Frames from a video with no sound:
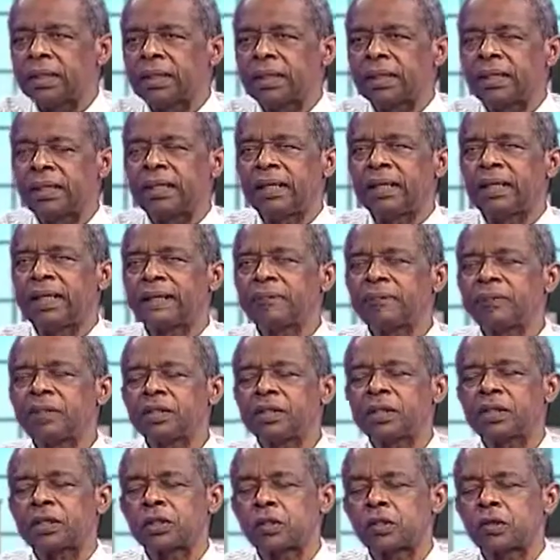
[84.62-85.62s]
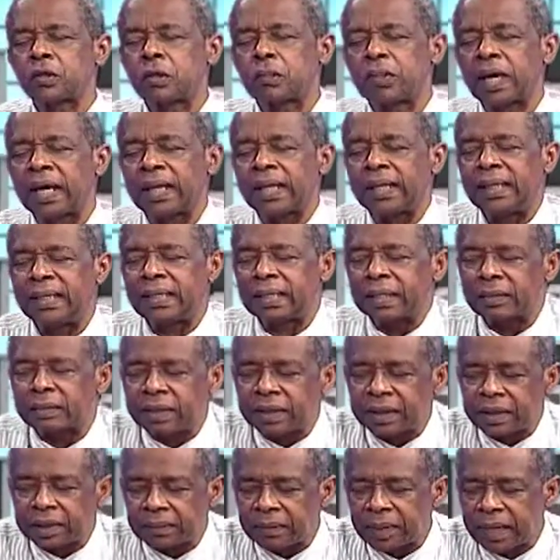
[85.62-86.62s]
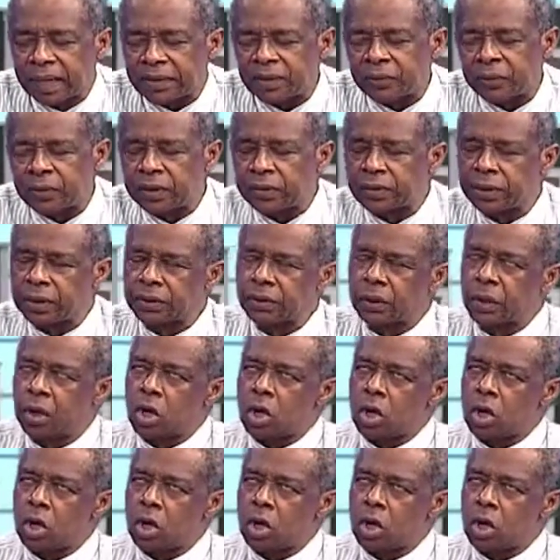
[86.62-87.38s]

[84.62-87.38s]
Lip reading: let me just look back a little bit at my experience.